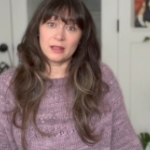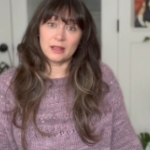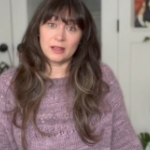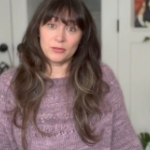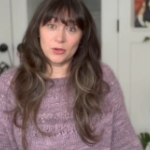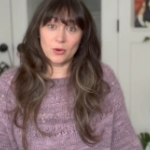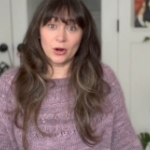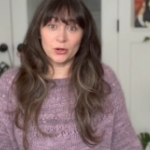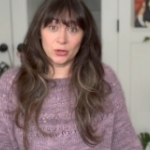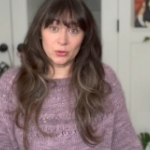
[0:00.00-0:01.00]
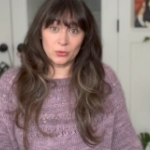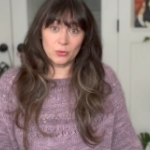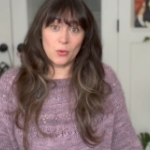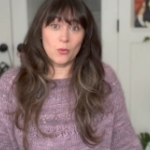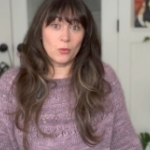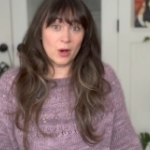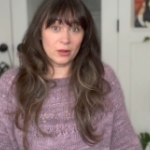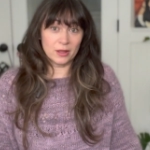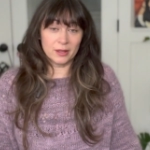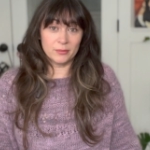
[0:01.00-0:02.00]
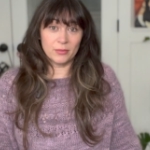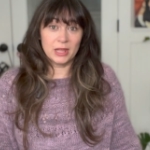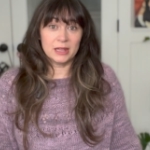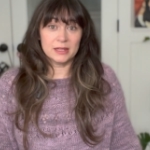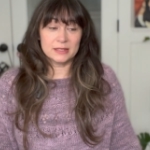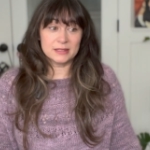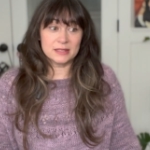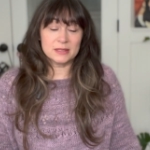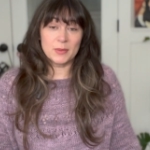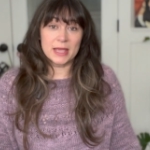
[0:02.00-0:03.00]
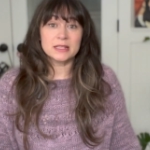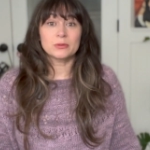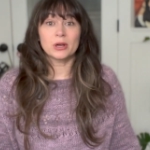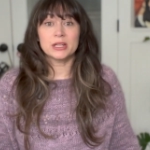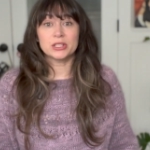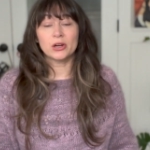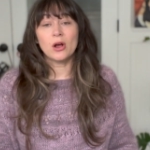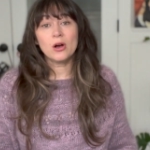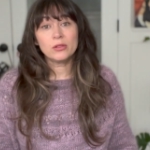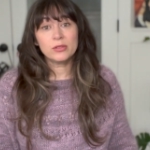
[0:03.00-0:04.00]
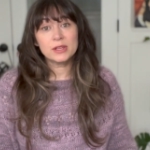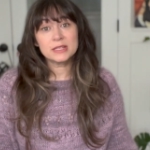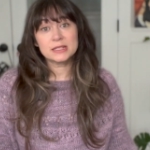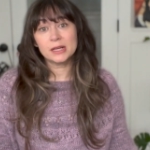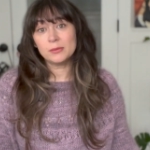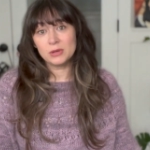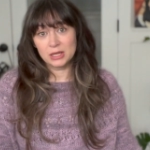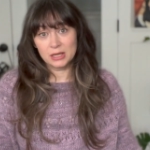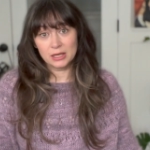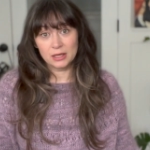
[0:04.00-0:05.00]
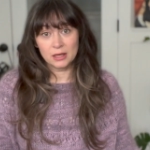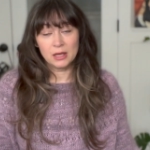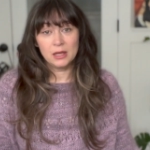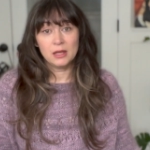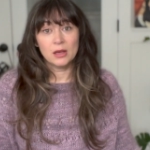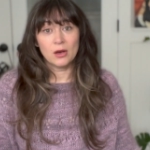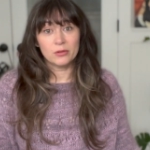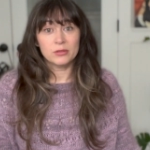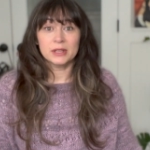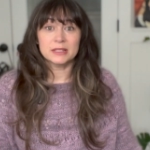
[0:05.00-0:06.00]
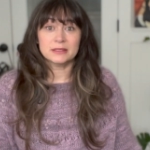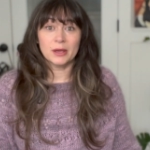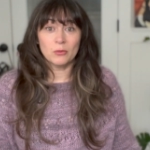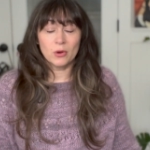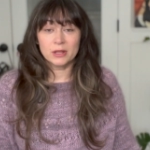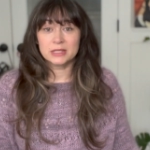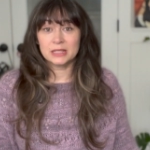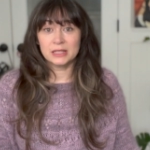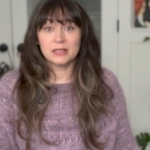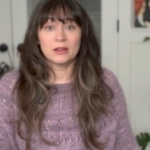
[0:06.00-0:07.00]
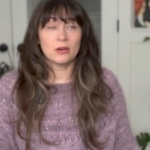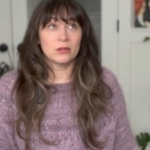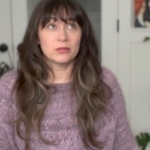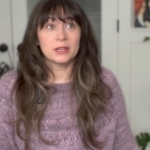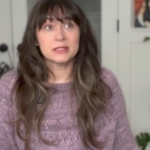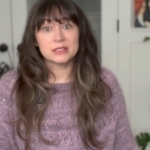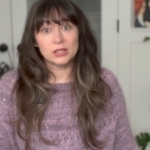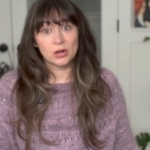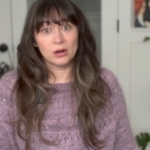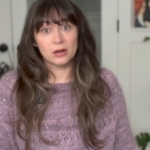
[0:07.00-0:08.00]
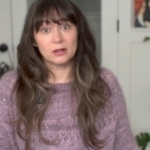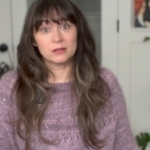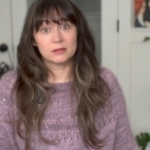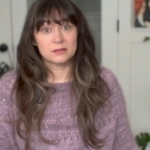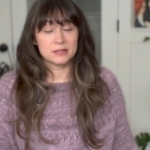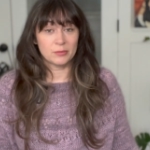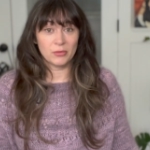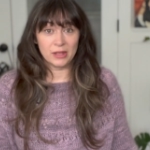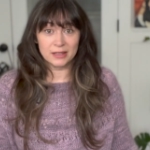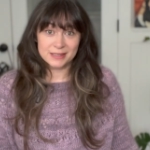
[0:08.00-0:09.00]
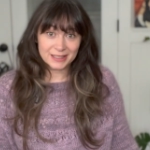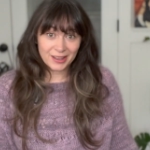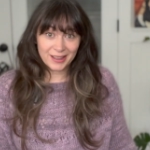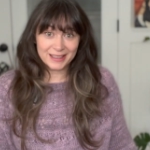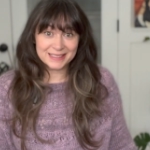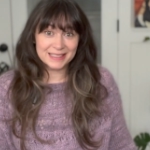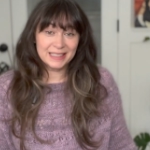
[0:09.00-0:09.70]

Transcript: If you are new, welcome. This is a space where I share all the things that I'm knitting, all the things I want to knit, all things yarn, some things not,